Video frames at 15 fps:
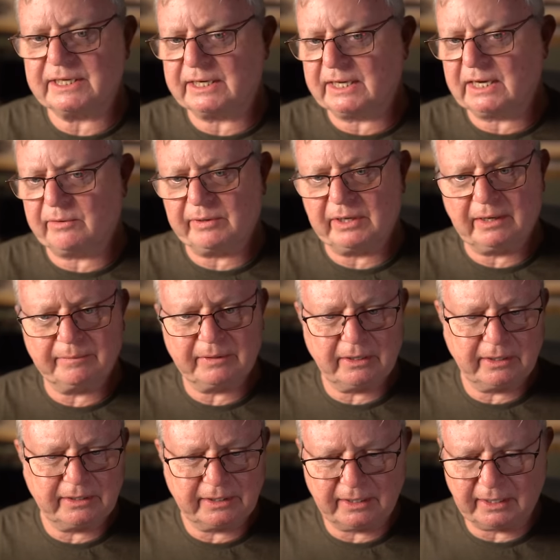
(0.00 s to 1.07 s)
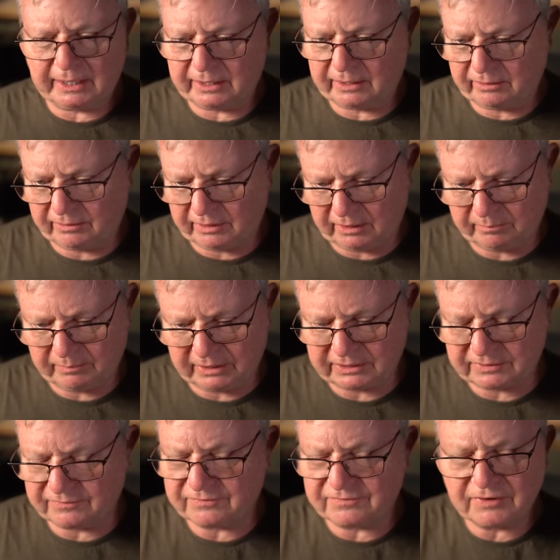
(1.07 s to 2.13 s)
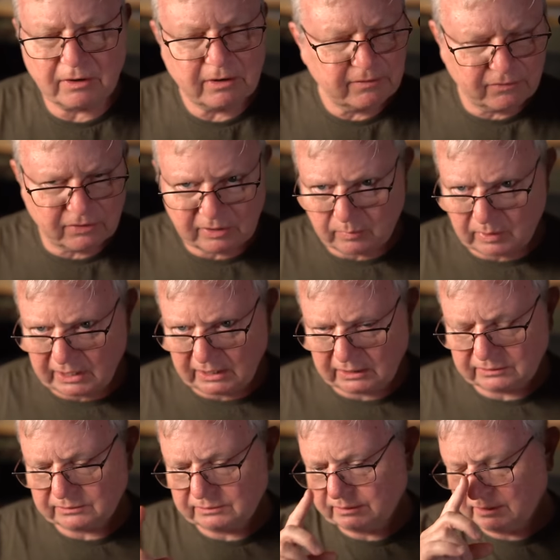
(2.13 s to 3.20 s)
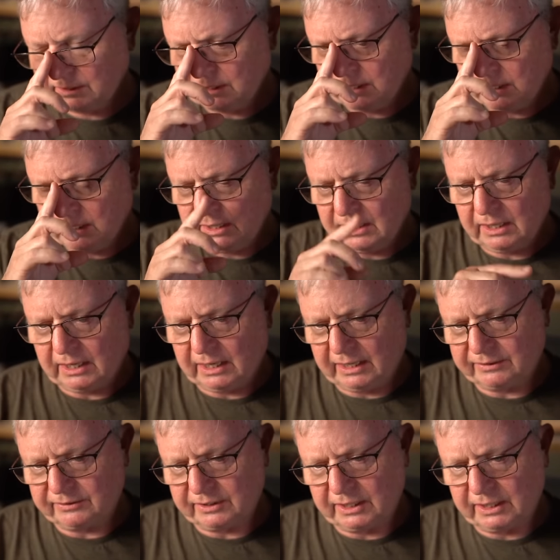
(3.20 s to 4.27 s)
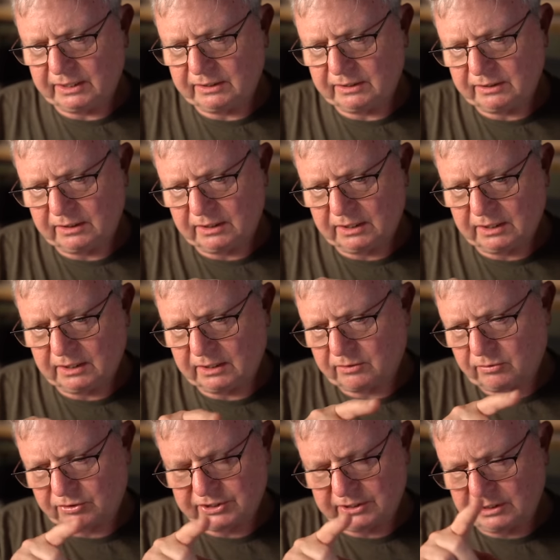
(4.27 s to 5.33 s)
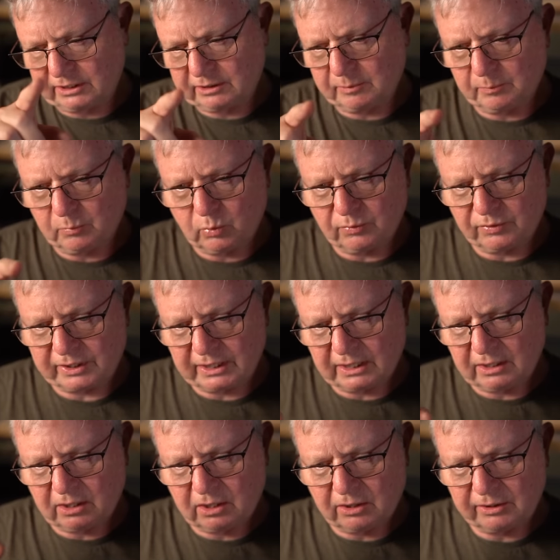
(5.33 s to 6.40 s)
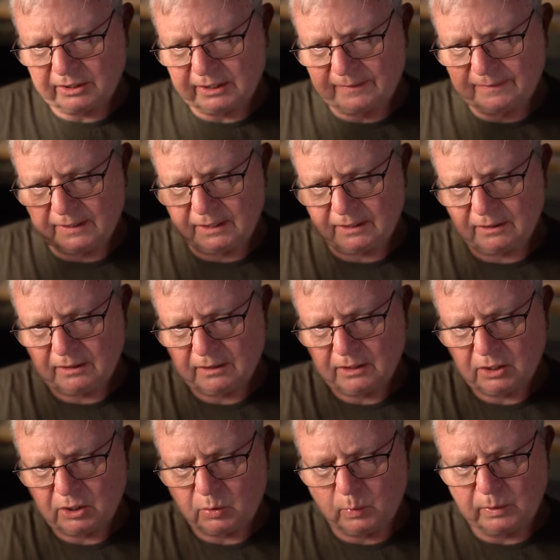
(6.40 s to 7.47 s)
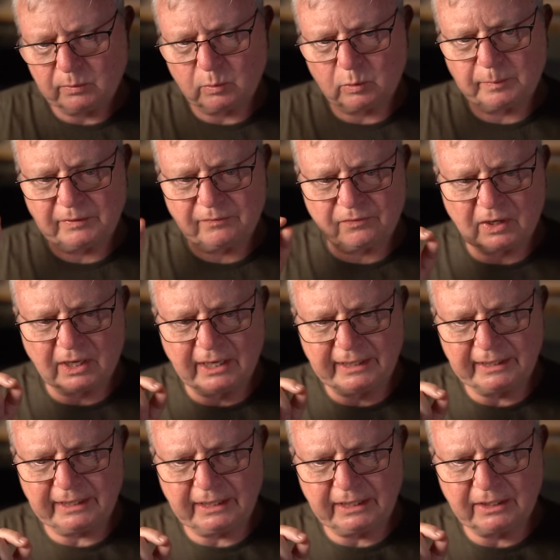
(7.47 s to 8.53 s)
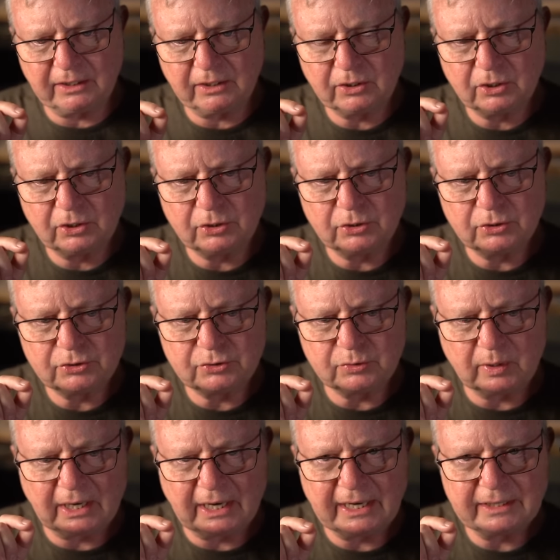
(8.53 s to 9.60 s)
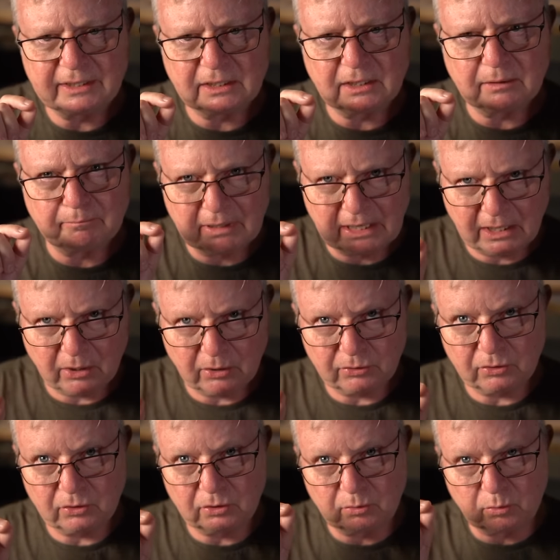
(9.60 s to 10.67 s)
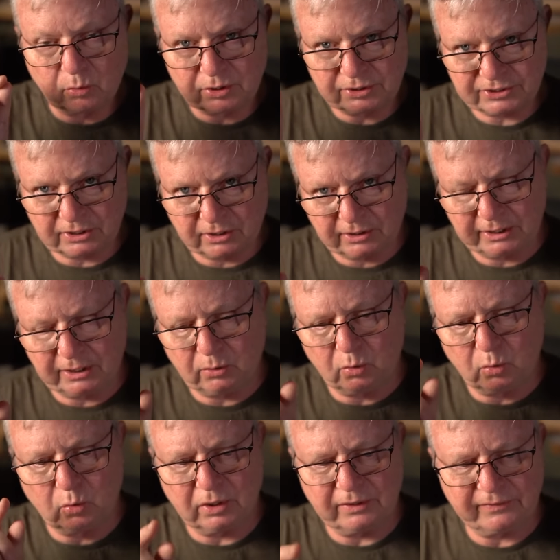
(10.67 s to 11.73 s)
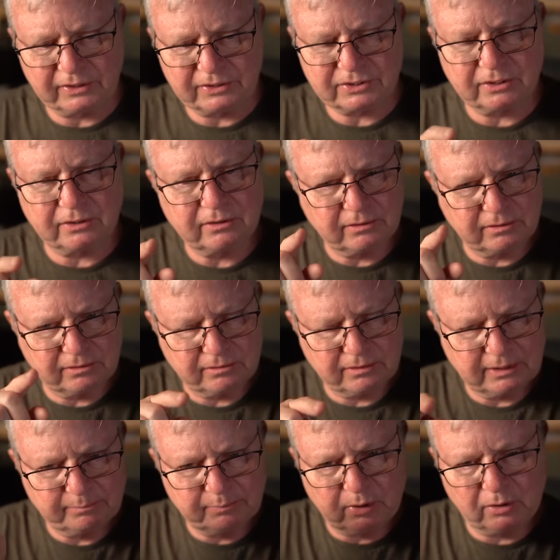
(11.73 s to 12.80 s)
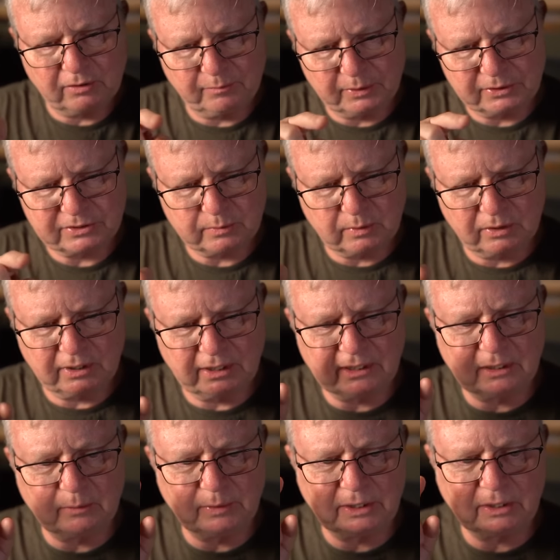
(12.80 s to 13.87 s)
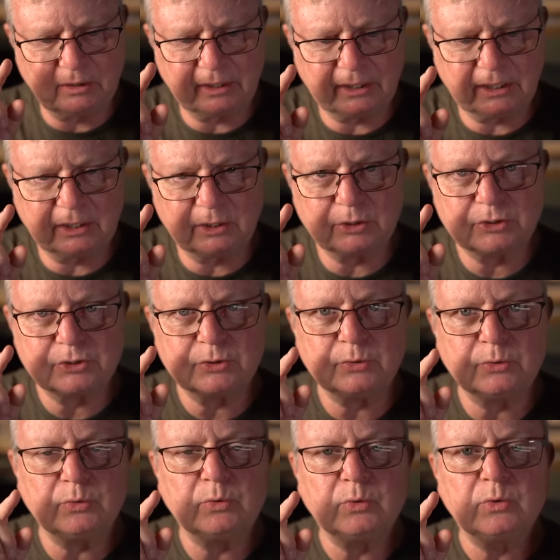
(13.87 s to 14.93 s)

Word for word: now when I'm going there, I don't know, but it's very, very wild. And then uh, crossing a little bit more of the Kalahari, and then Gwyn will be flying in to either Mahon or Kasani or Livingstone, that part of Botswana, and then we're going into